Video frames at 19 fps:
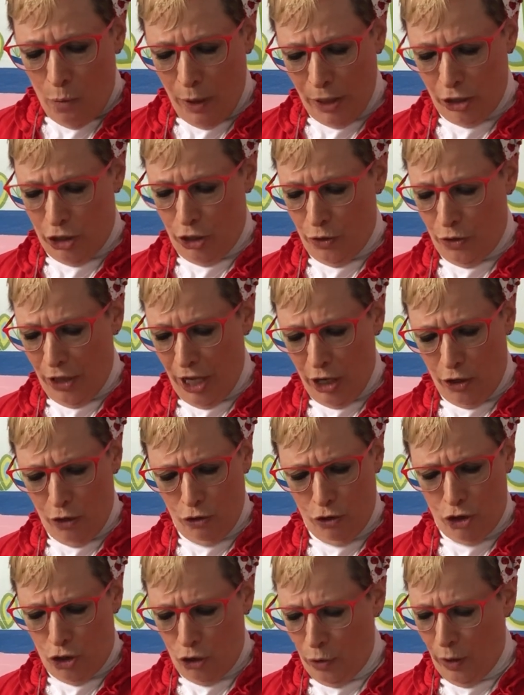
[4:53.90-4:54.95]
What do you think
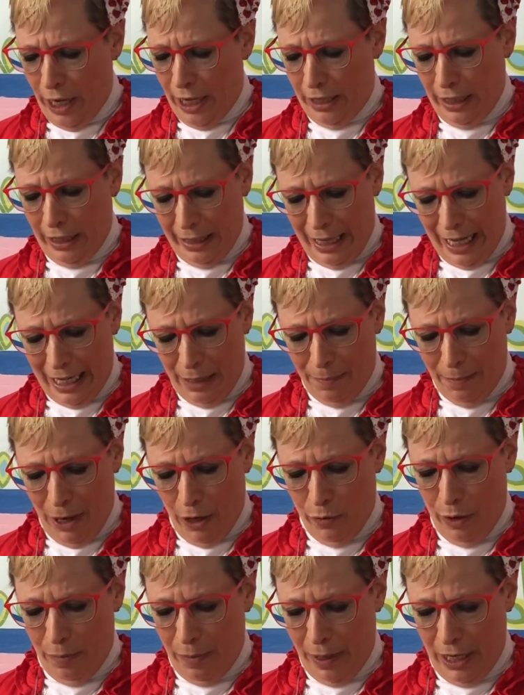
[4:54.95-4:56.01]
you're doing? the
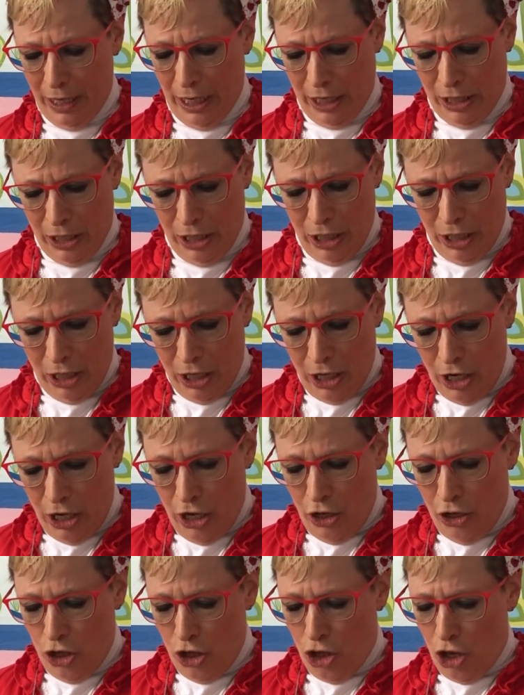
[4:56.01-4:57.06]
ladybug repeated.
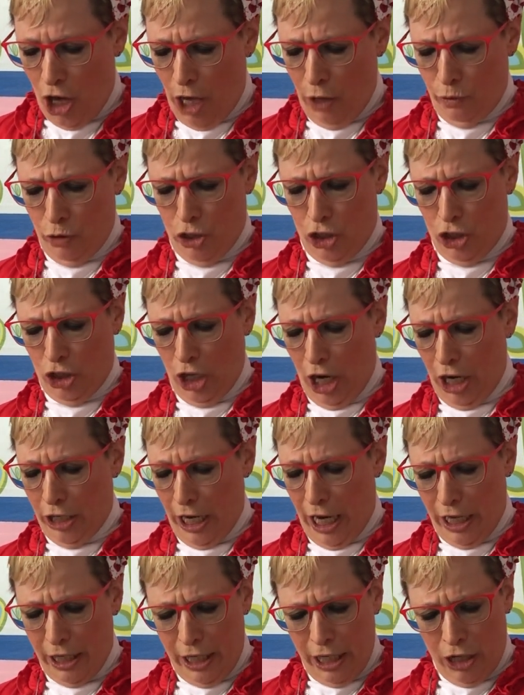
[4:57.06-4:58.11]
The child was stunned
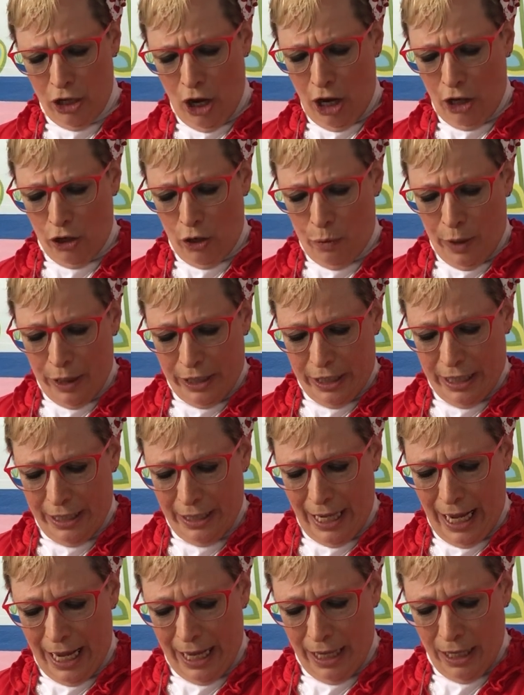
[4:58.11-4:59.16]
and did not know what to
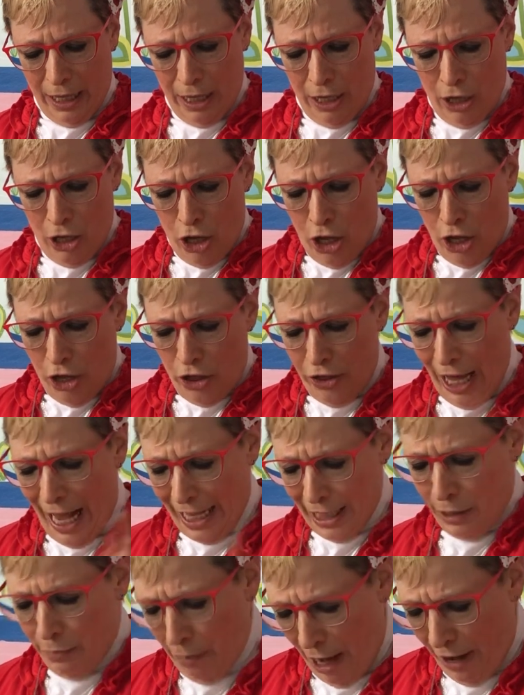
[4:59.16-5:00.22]
say.
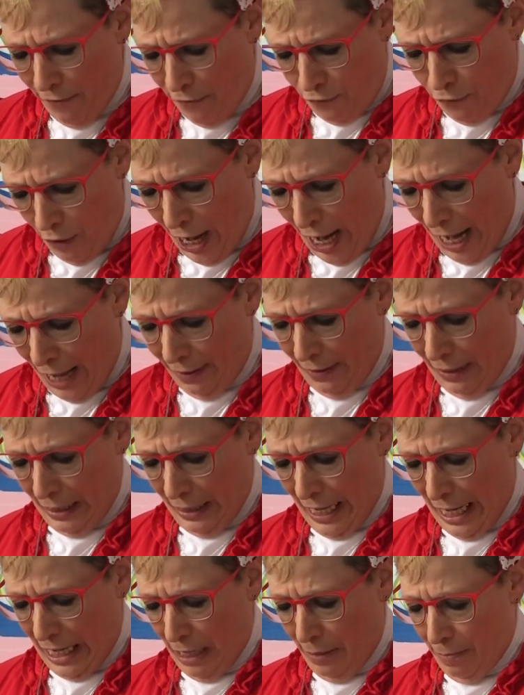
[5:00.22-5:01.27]
That's my friend, the
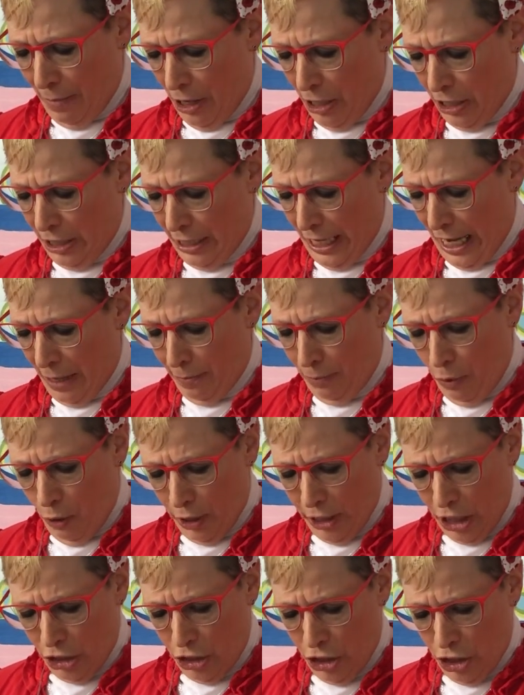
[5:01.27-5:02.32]
ladybug said,
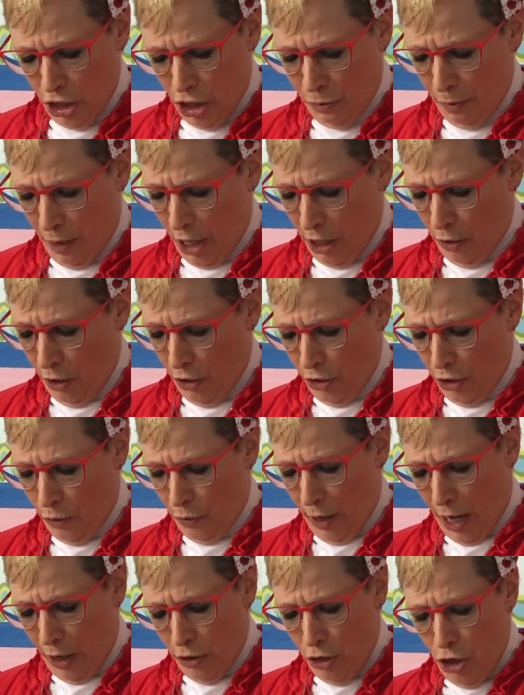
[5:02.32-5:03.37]
pointing to the spider on the
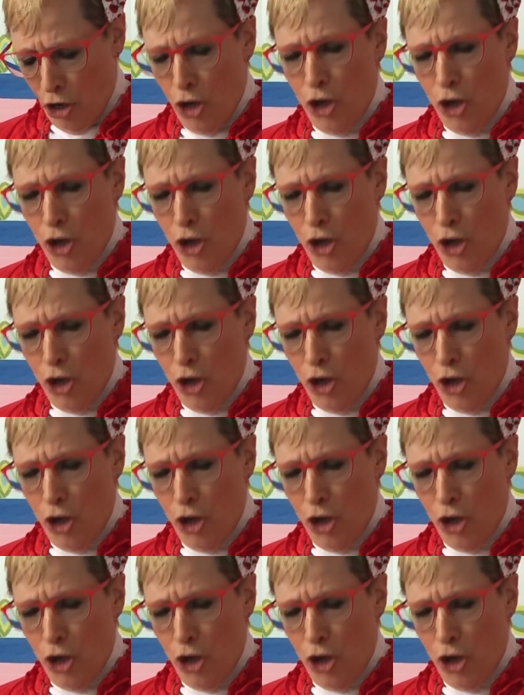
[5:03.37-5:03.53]
ground.